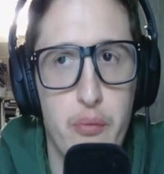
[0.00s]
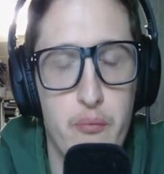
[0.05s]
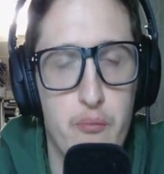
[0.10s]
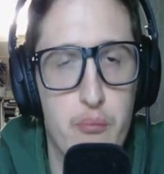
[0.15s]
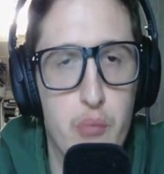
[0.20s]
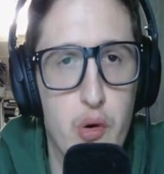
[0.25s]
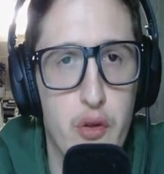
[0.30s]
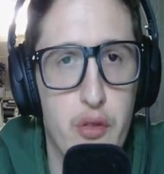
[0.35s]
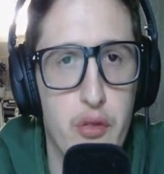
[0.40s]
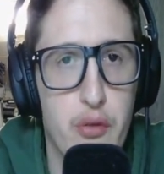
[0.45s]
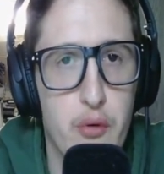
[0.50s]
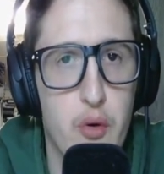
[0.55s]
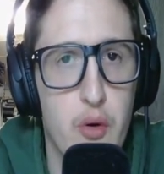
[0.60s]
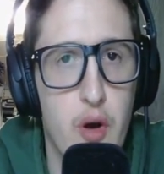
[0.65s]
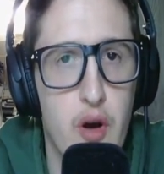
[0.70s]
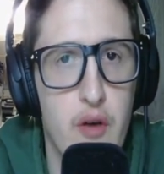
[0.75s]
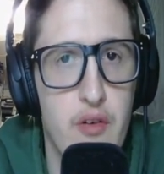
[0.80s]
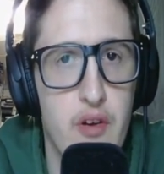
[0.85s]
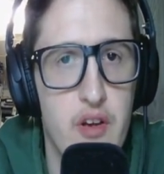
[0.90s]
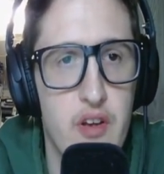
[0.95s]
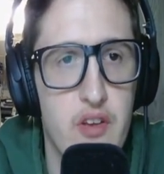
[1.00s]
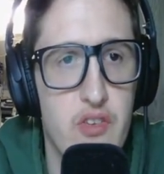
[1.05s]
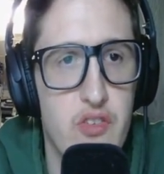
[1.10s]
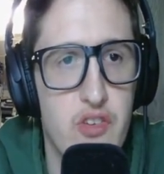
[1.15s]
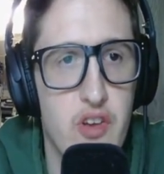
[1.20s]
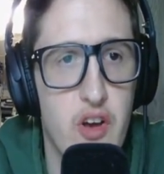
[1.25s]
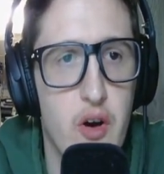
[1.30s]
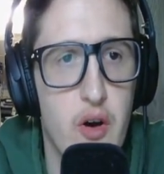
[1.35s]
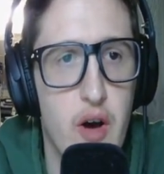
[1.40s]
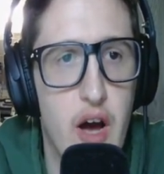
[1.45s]
put through of it,
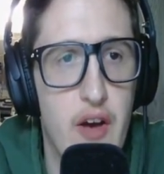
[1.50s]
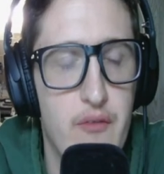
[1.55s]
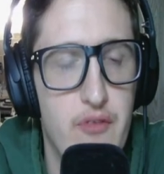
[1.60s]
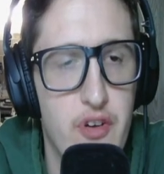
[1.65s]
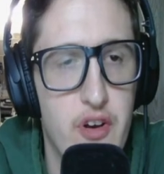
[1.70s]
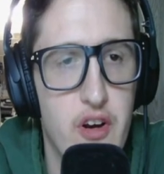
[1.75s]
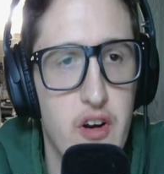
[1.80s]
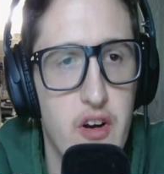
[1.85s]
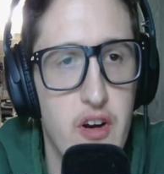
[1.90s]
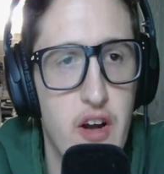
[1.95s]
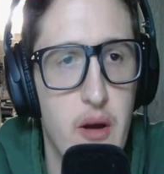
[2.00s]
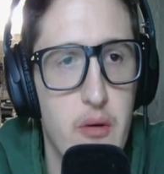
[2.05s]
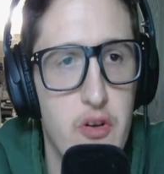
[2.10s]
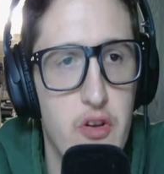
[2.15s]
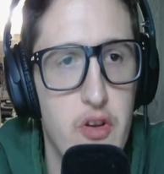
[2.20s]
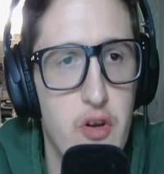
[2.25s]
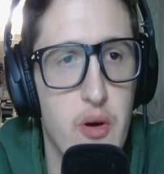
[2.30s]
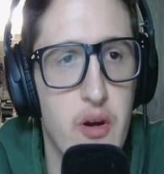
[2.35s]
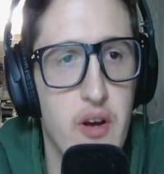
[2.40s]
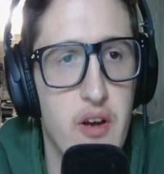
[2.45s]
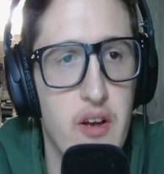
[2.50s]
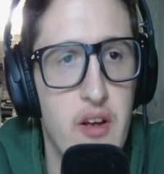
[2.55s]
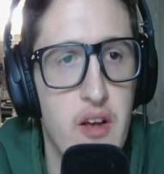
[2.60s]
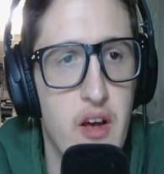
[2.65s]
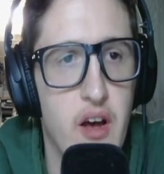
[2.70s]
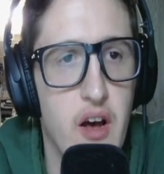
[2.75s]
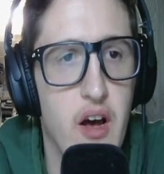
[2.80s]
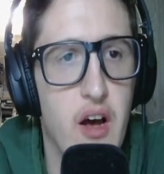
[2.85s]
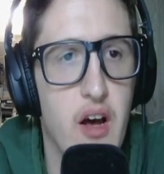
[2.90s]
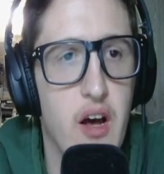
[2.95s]
so I figured I would do it.
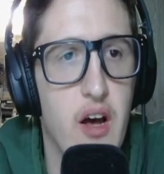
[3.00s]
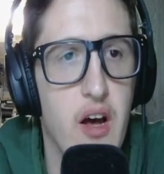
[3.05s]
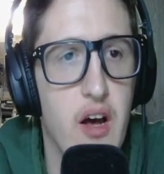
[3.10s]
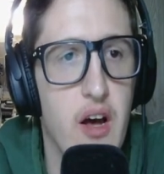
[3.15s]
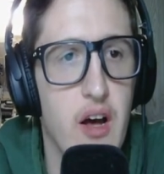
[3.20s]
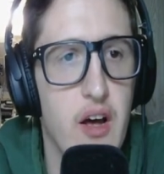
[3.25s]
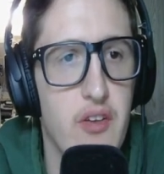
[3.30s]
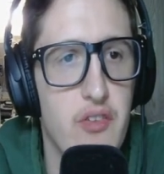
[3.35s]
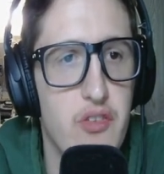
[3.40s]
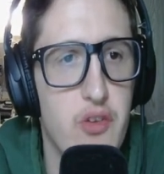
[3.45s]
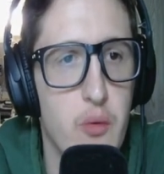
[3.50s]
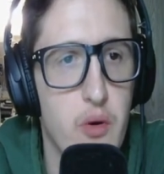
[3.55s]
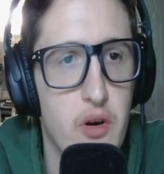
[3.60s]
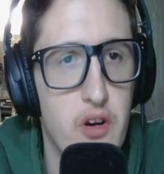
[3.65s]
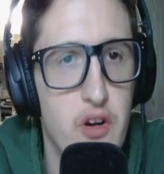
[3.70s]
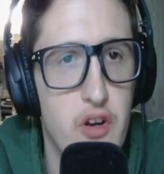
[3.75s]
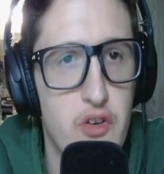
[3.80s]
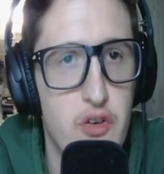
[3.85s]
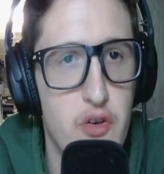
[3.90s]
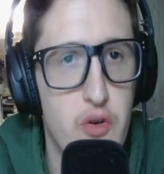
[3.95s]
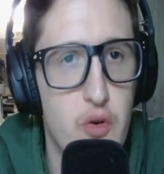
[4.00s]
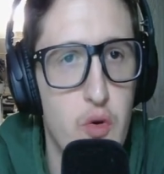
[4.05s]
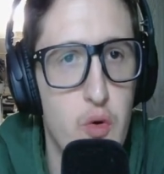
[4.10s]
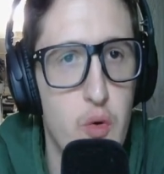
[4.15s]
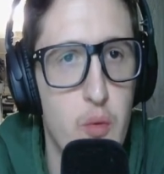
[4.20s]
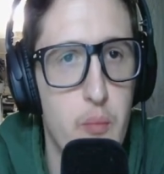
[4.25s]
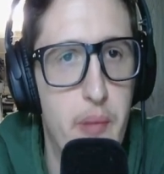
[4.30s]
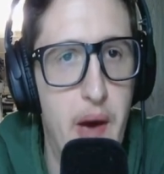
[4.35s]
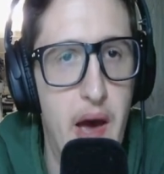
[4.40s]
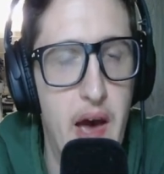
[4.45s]
So we're going to
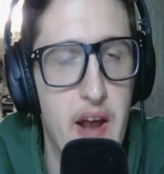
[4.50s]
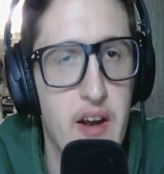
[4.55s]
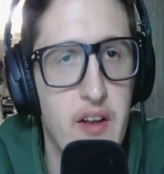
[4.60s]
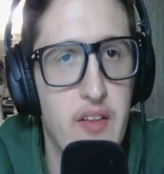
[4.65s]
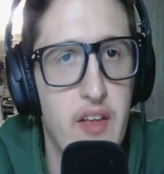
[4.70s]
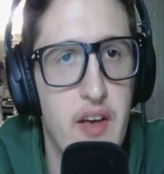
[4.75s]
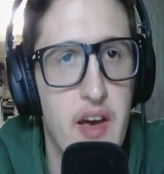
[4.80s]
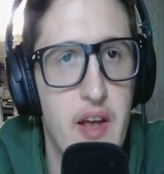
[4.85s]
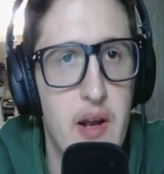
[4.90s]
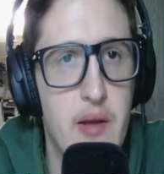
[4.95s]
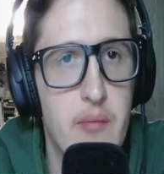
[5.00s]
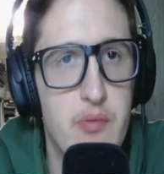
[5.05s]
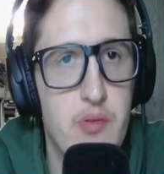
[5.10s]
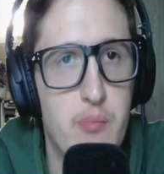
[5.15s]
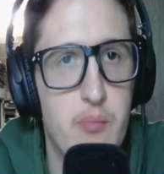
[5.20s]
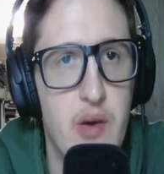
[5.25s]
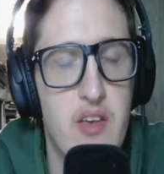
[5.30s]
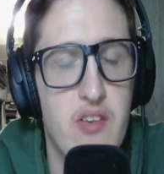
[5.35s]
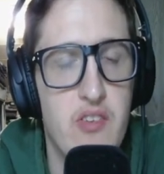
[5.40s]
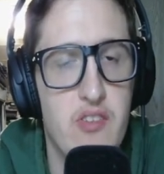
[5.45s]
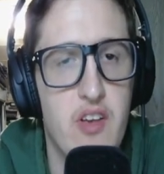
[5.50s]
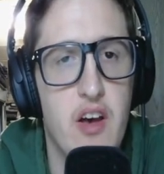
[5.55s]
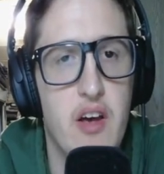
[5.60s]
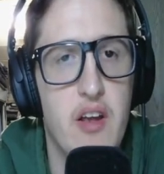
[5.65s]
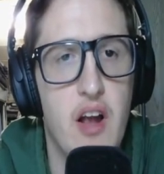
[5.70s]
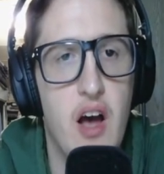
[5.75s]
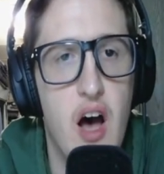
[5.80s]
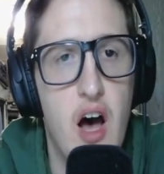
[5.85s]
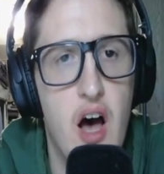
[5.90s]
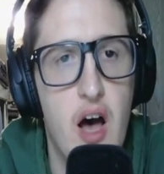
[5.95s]
do batting lineups based
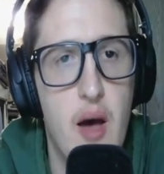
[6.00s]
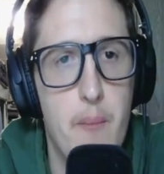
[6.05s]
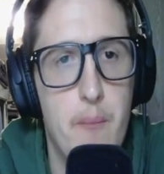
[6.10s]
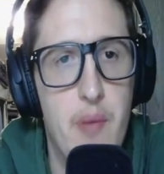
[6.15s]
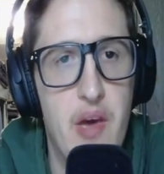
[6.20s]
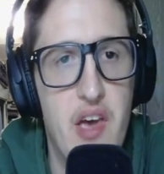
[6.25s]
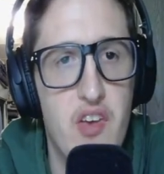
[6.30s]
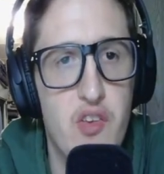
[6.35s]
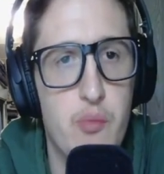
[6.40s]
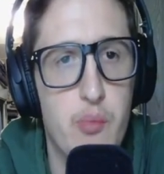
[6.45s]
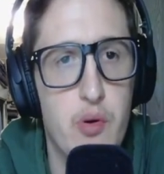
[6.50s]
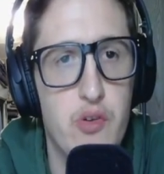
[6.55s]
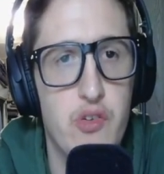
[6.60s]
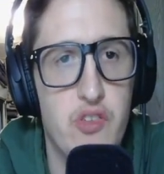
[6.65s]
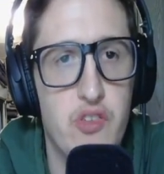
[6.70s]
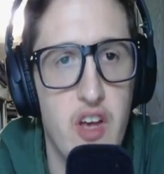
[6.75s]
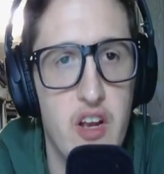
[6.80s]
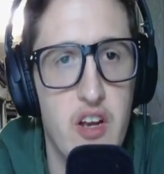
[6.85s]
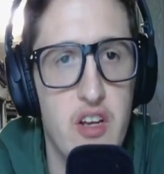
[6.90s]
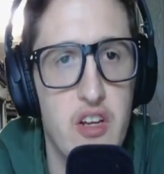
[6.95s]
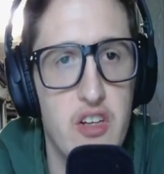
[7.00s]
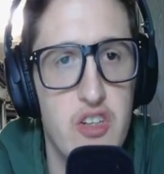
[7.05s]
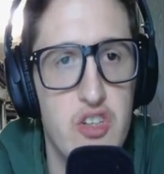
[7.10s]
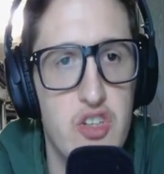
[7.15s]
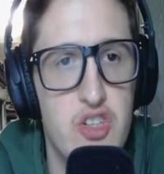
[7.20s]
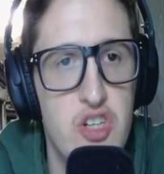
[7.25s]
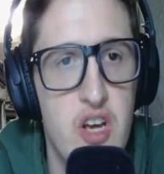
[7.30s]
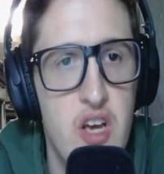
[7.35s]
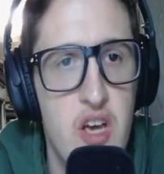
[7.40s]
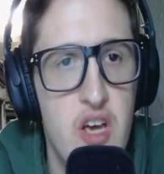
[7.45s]
on base percentage.